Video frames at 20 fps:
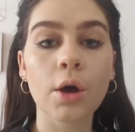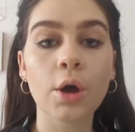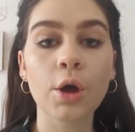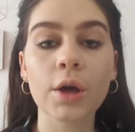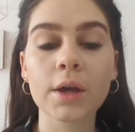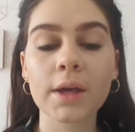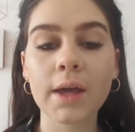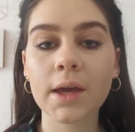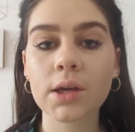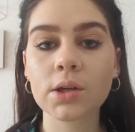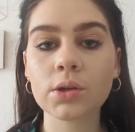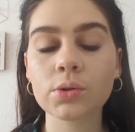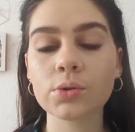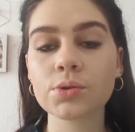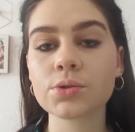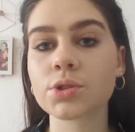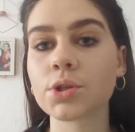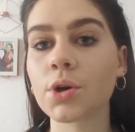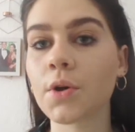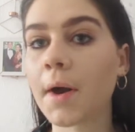Okay, cool.
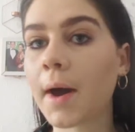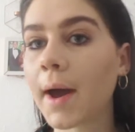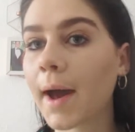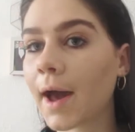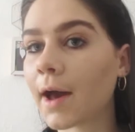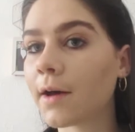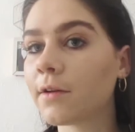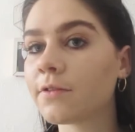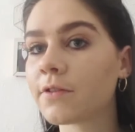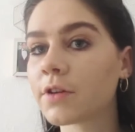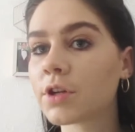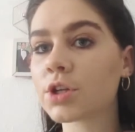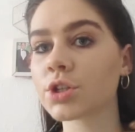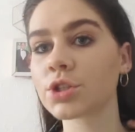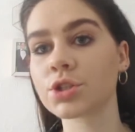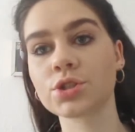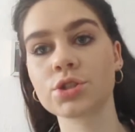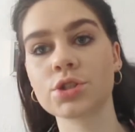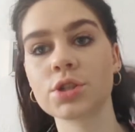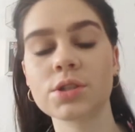So I have
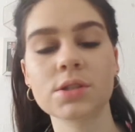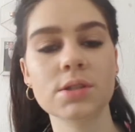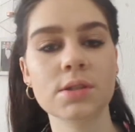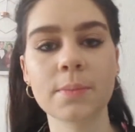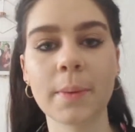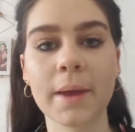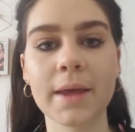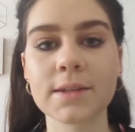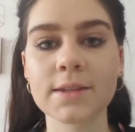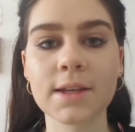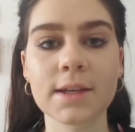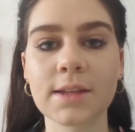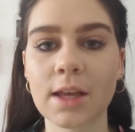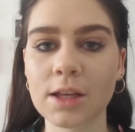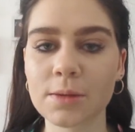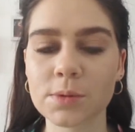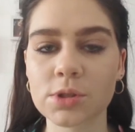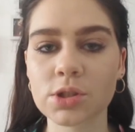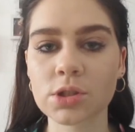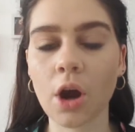finished just the basics
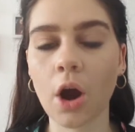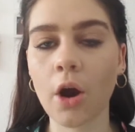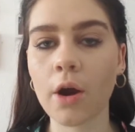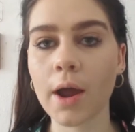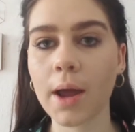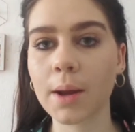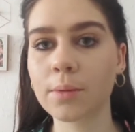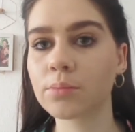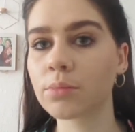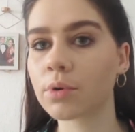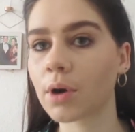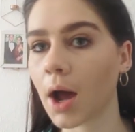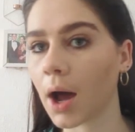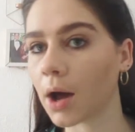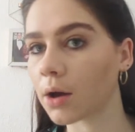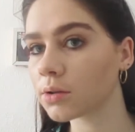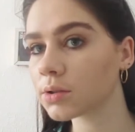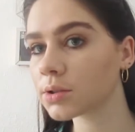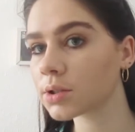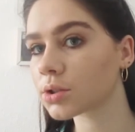like mascara and
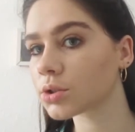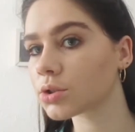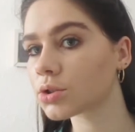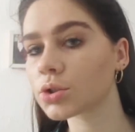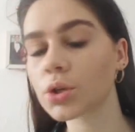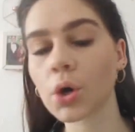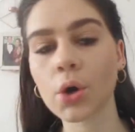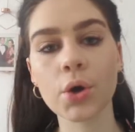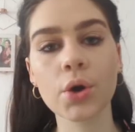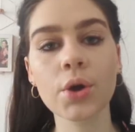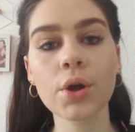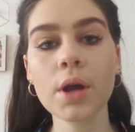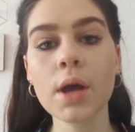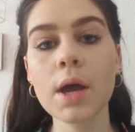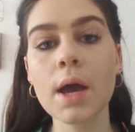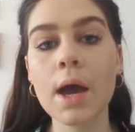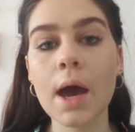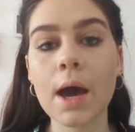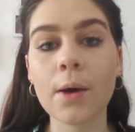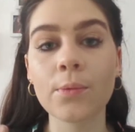brows. So
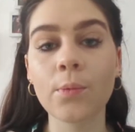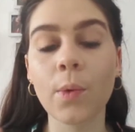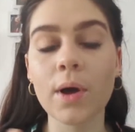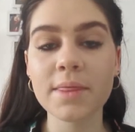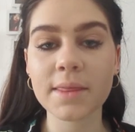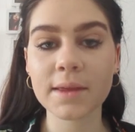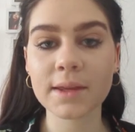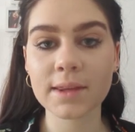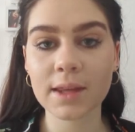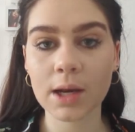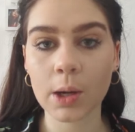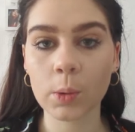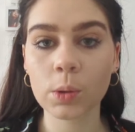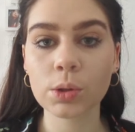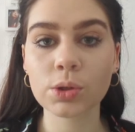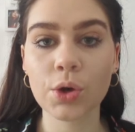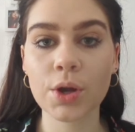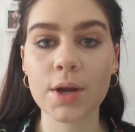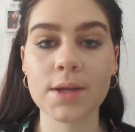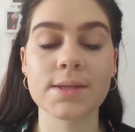one thing that I will
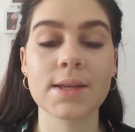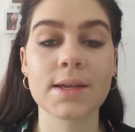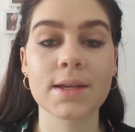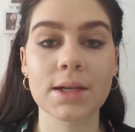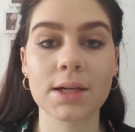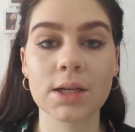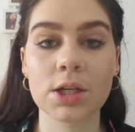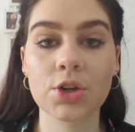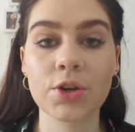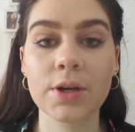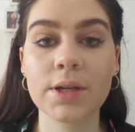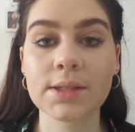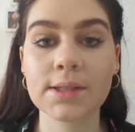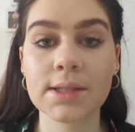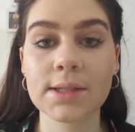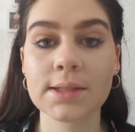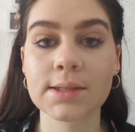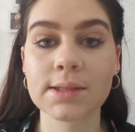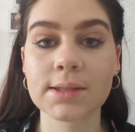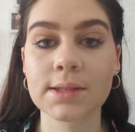notice that it
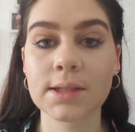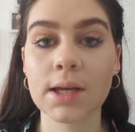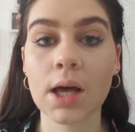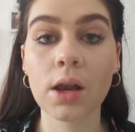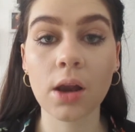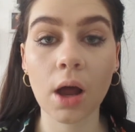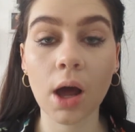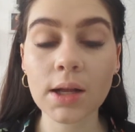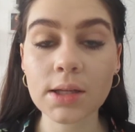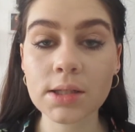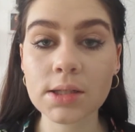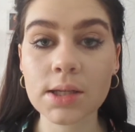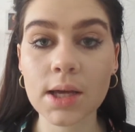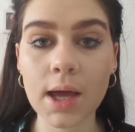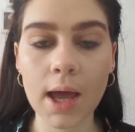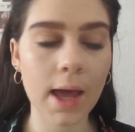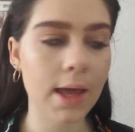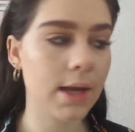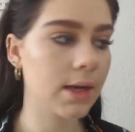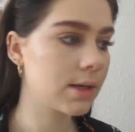creases a lot,
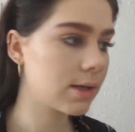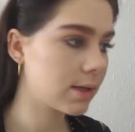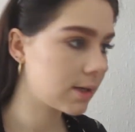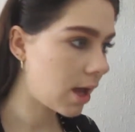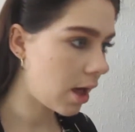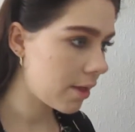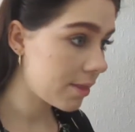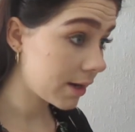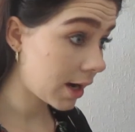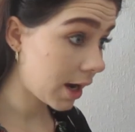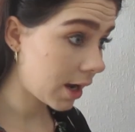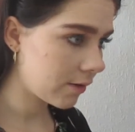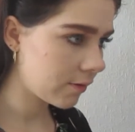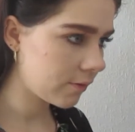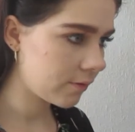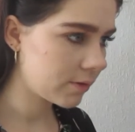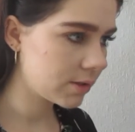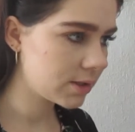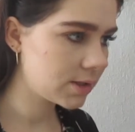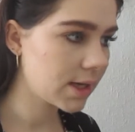and now that
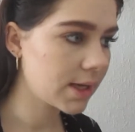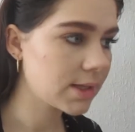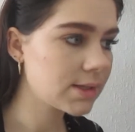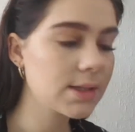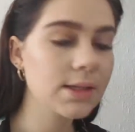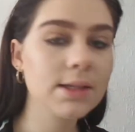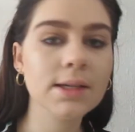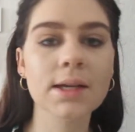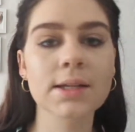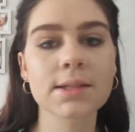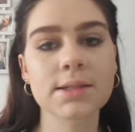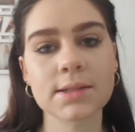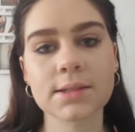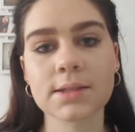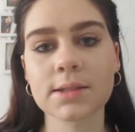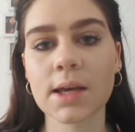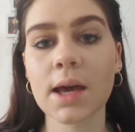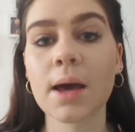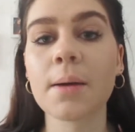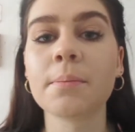I've set it,
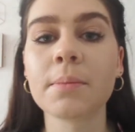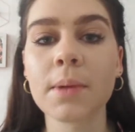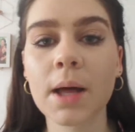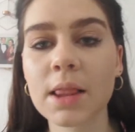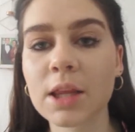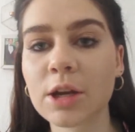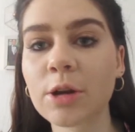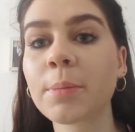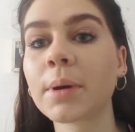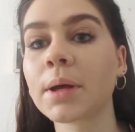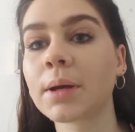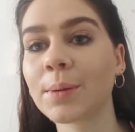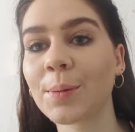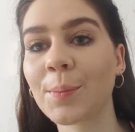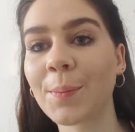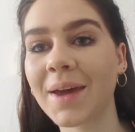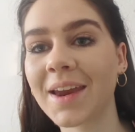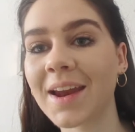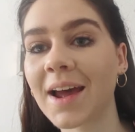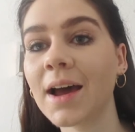it's a little bit
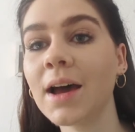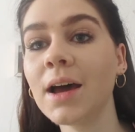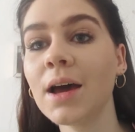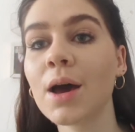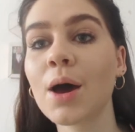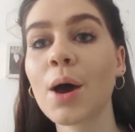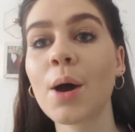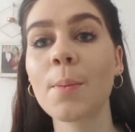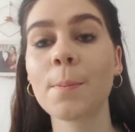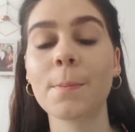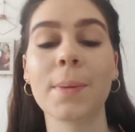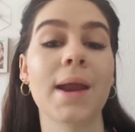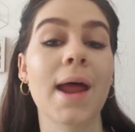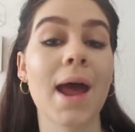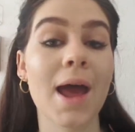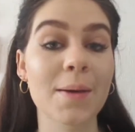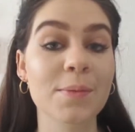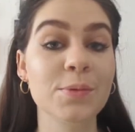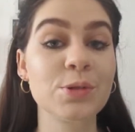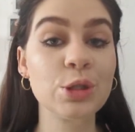better. But
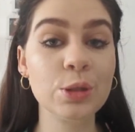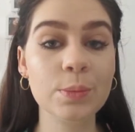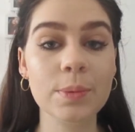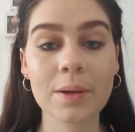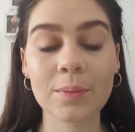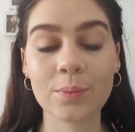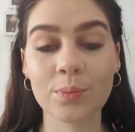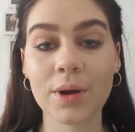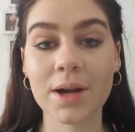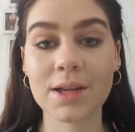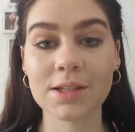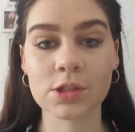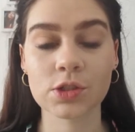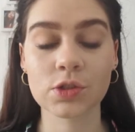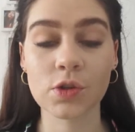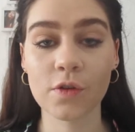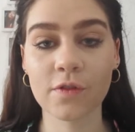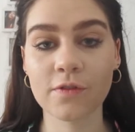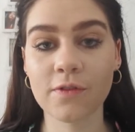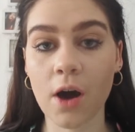I am super impressed
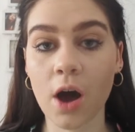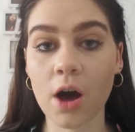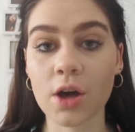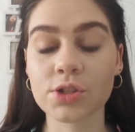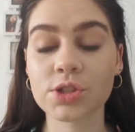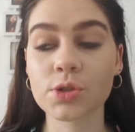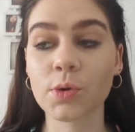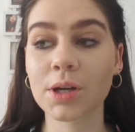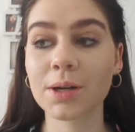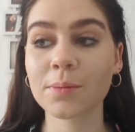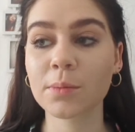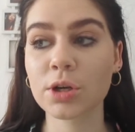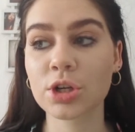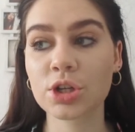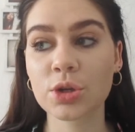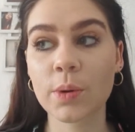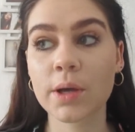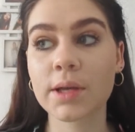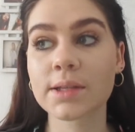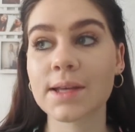so far. So what I'm going
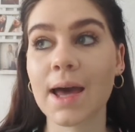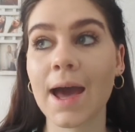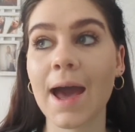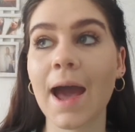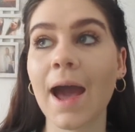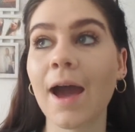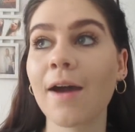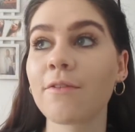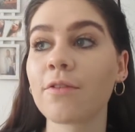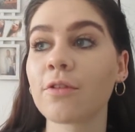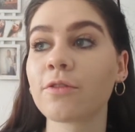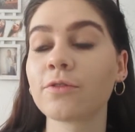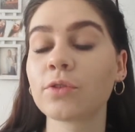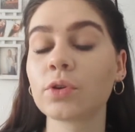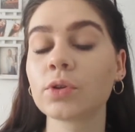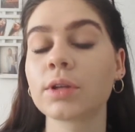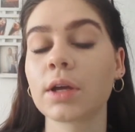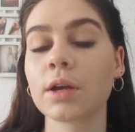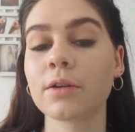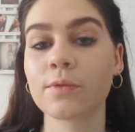to do is, I have a
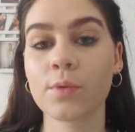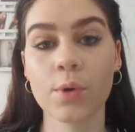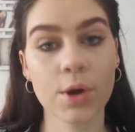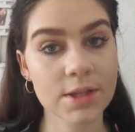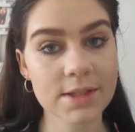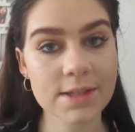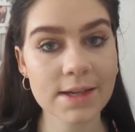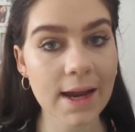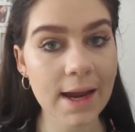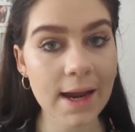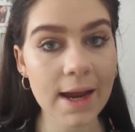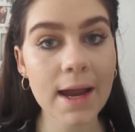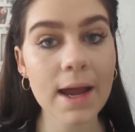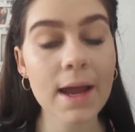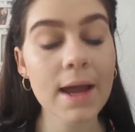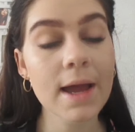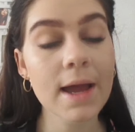full day of work today,